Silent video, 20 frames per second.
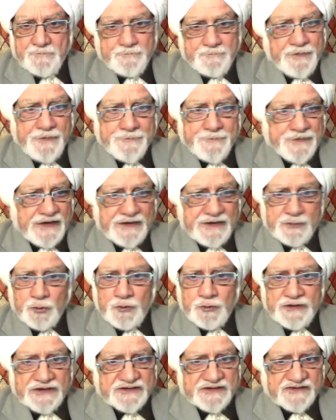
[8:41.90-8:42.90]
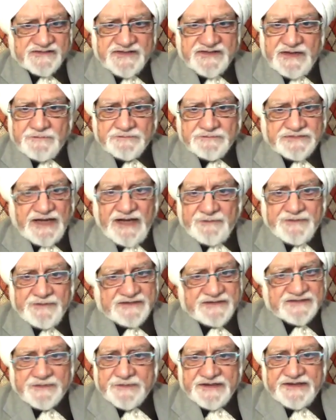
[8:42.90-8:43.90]
people are doing at the same time
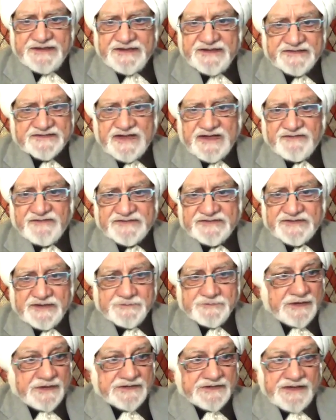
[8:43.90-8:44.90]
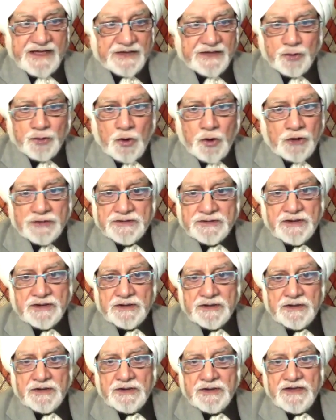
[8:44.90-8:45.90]
and somebody discovers it, but they are not
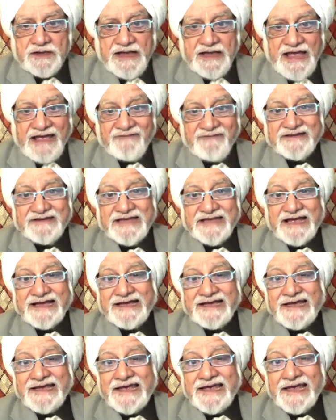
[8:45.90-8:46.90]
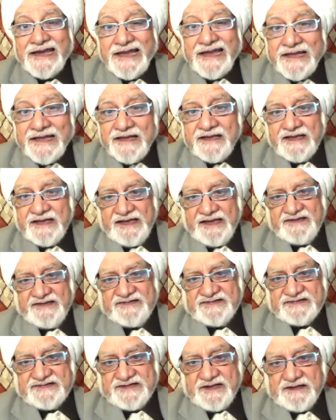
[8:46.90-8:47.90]
having the killing
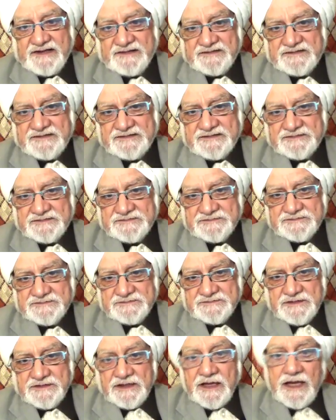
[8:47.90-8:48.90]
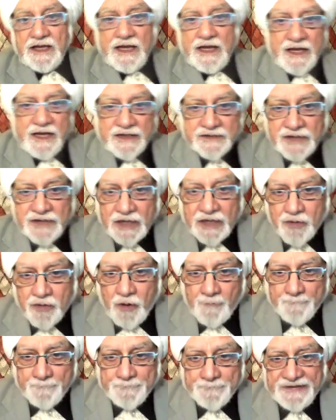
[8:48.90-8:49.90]
instinct. The
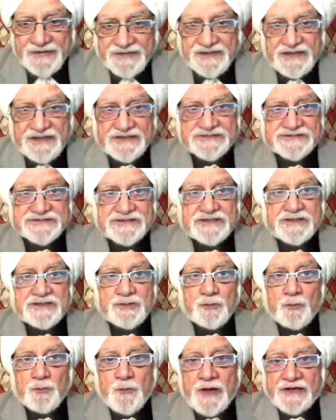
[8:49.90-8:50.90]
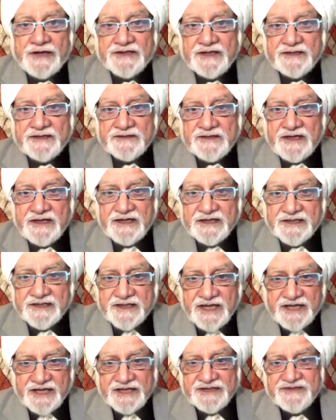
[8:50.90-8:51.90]
competition, when it
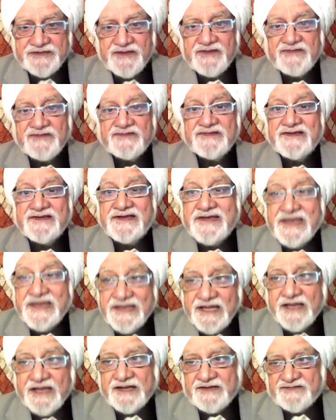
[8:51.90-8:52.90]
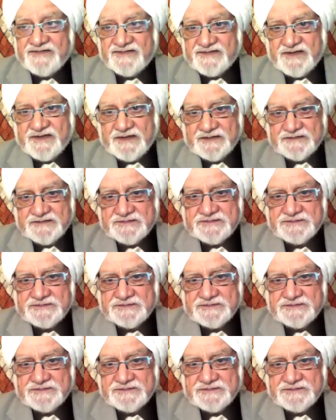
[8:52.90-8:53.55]
encourages killer instinct,